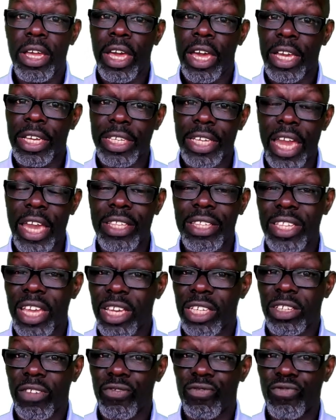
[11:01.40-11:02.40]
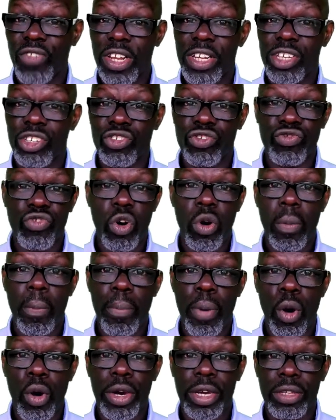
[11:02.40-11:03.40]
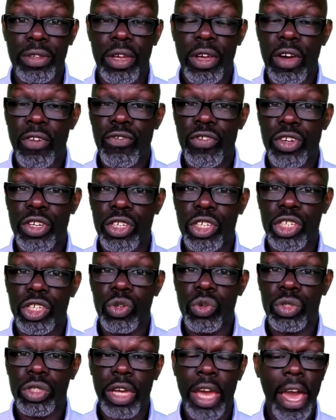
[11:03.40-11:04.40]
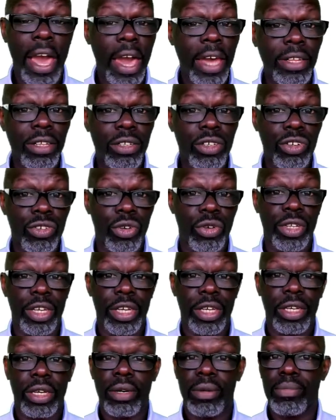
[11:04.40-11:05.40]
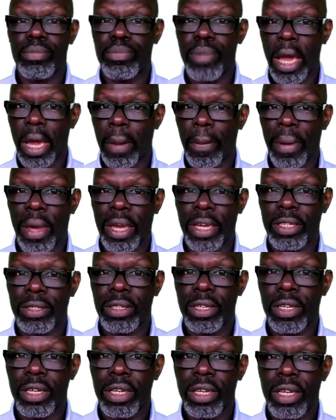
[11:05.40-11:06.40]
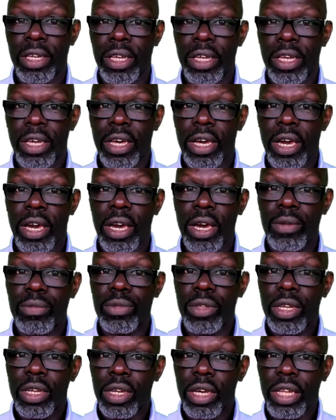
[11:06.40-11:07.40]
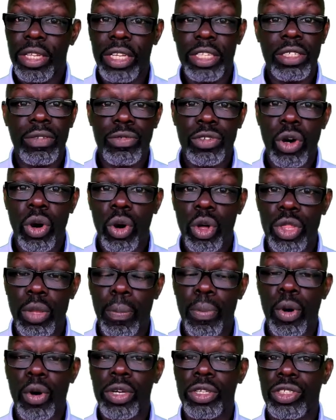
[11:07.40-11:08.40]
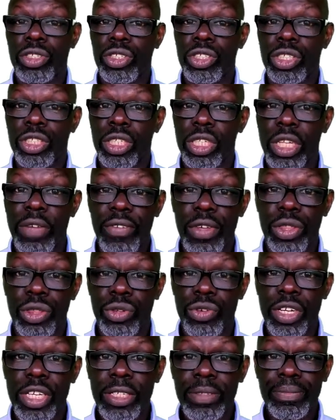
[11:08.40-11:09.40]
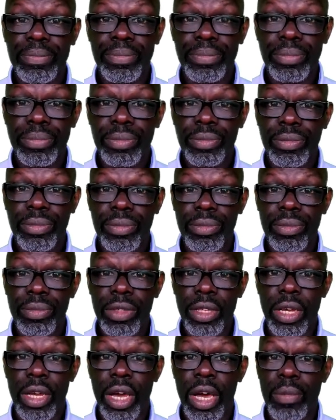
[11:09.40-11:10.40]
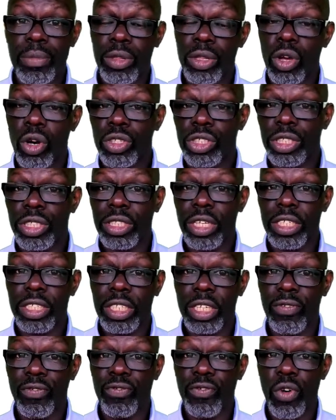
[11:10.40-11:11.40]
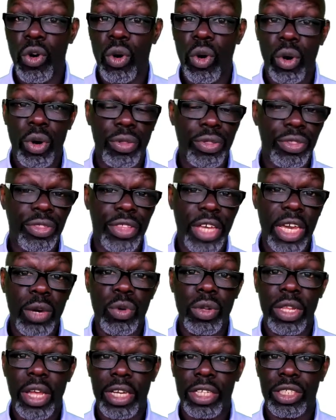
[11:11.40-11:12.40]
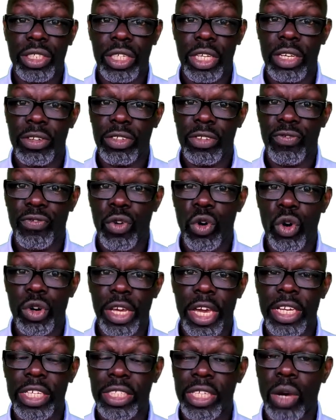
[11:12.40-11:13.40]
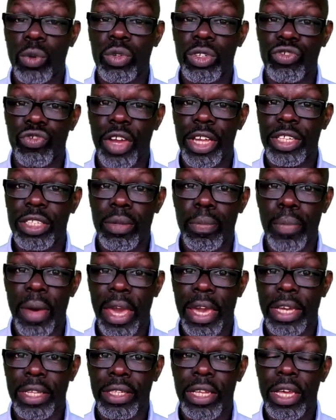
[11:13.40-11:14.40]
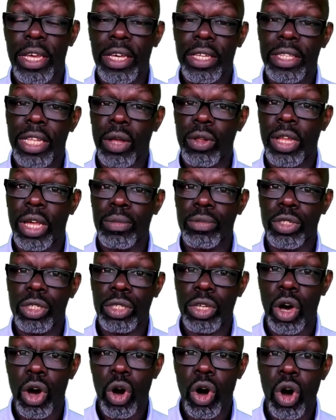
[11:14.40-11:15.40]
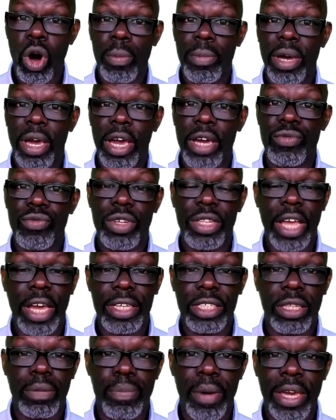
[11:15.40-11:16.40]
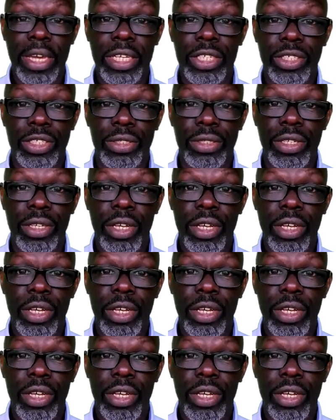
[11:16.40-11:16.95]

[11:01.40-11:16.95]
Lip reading: Again, that is a very strong point for acute and chronic back pain. And then you've got other points such as your liver 3, large intestine 4. They will actually, the 4 gates that will address the pain. That will help to calm and relax the patient.